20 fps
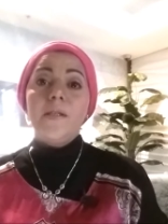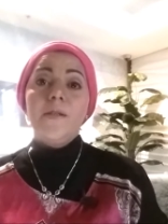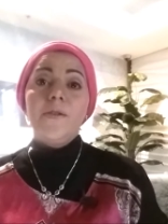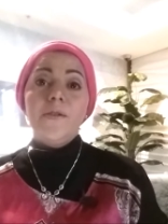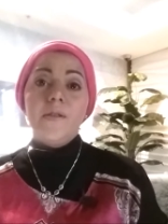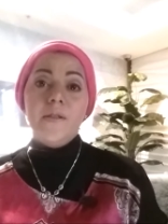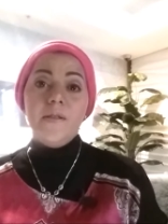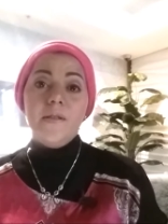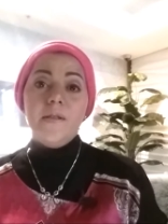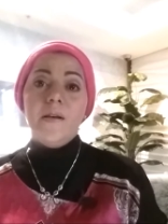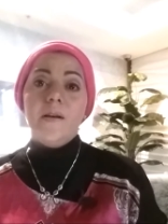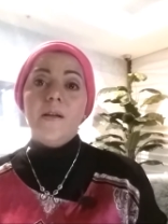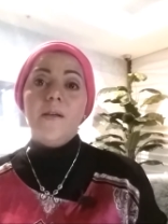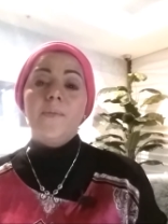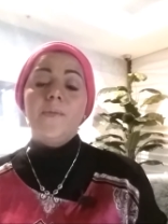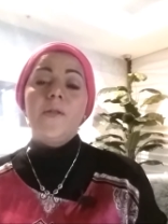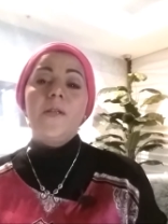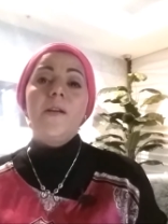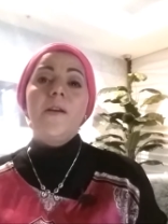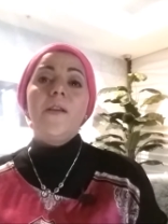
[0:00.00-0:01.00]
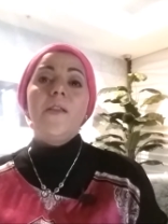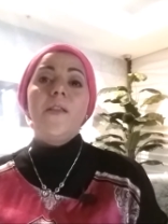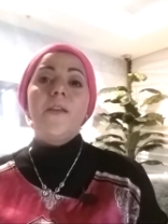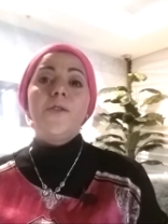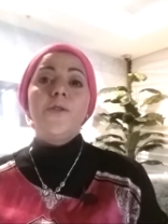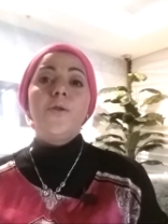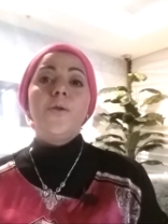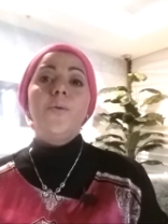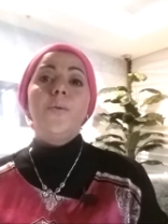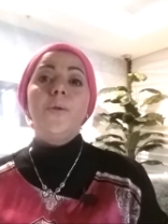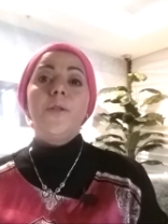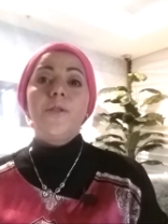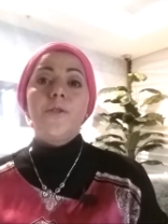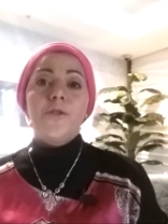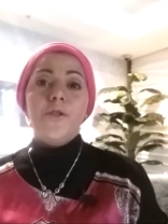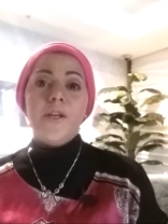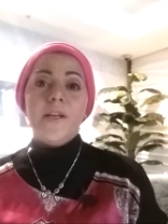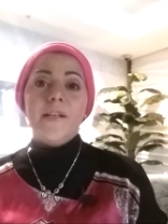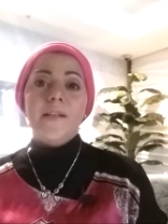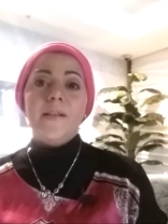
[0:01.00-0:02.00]
certain times that you will
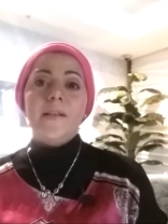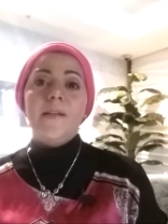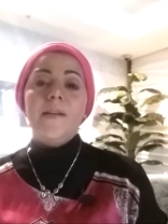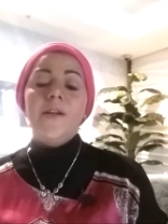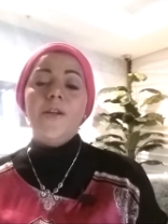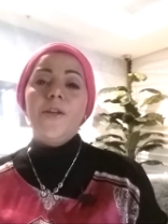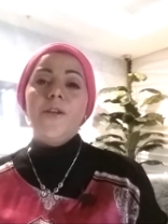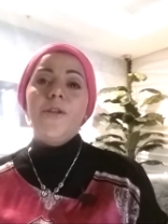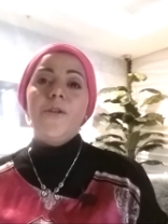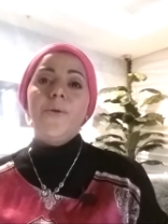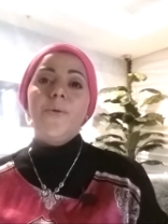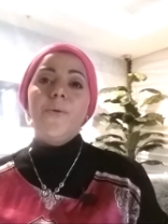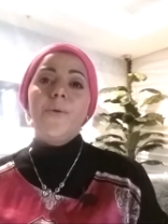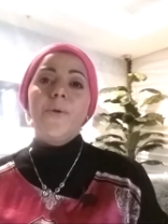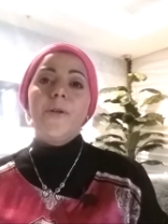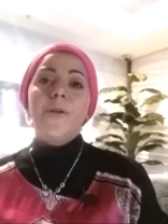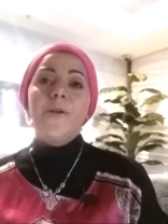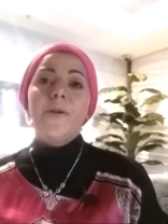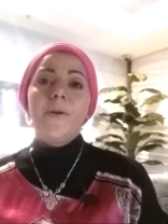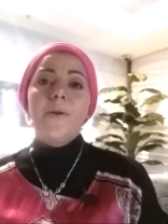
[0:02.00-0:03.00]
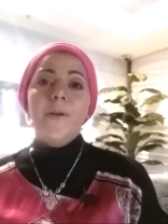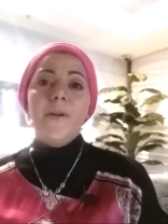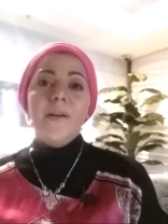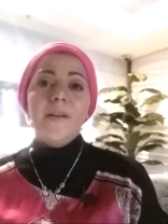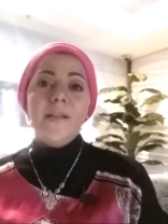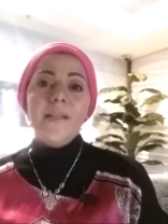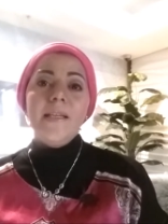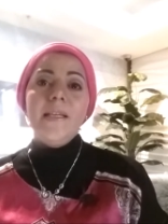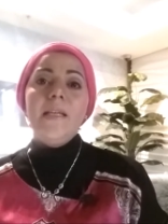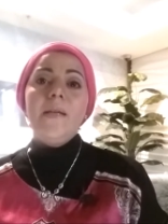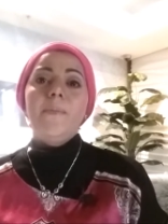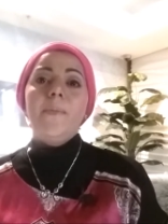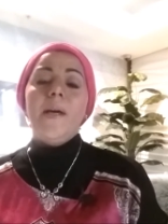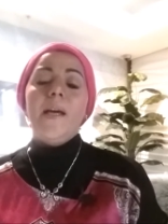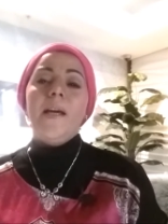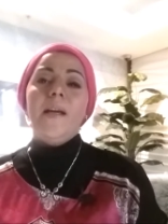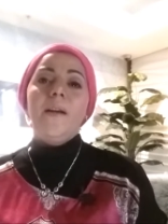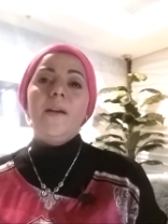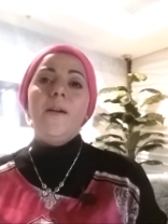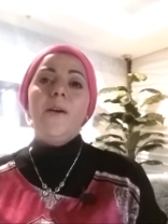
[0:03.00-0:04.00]
check your
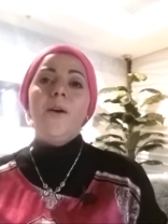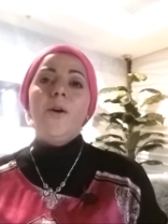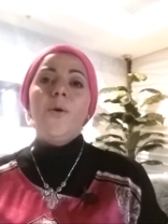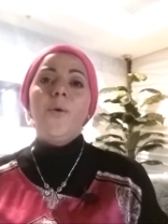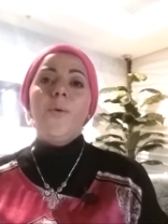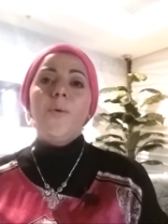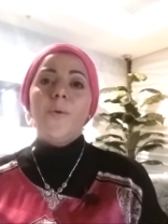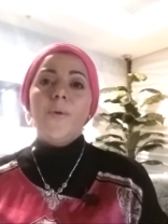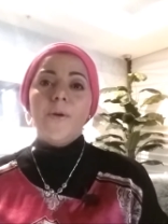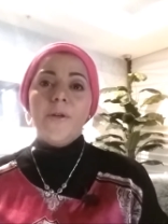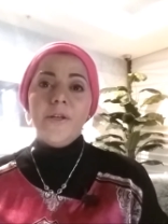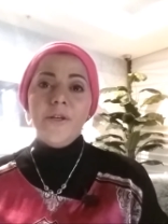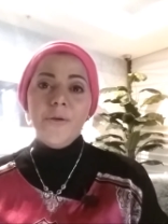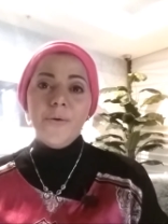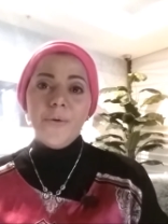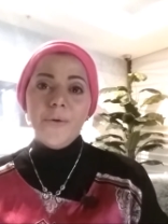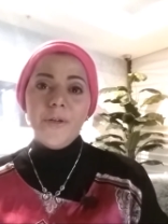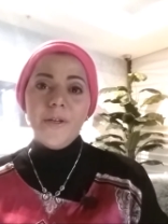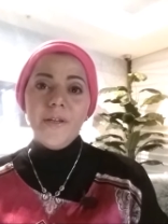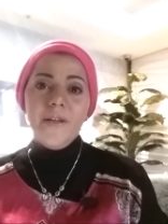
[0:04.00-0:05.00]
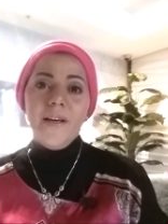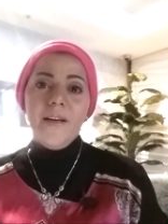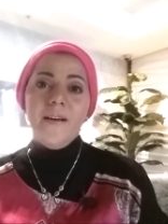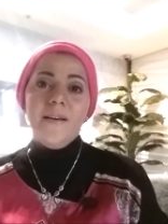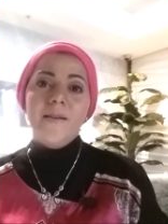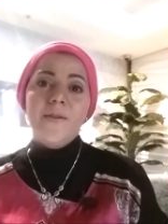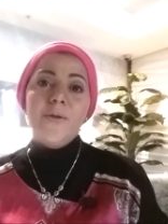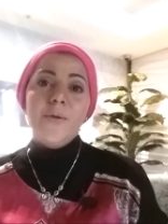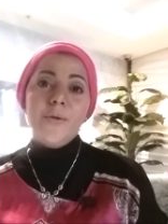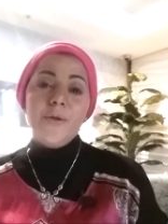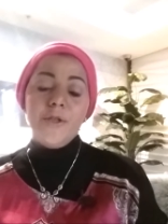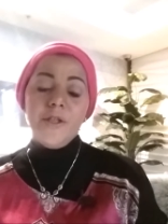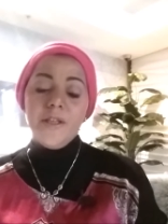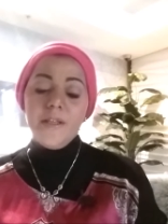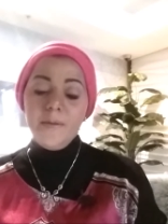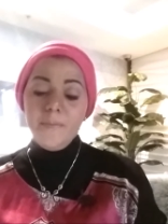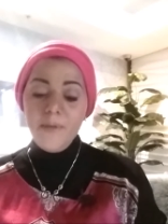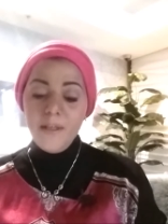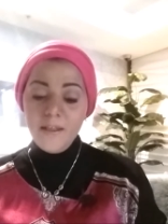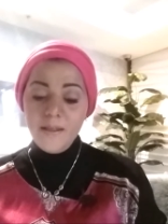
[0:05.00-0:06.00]
email or your social
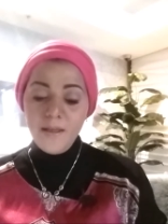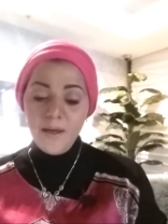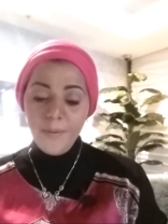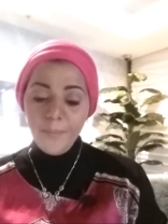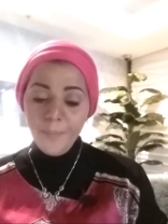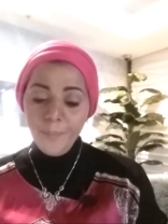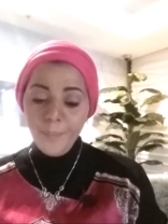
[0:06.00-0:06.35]
media.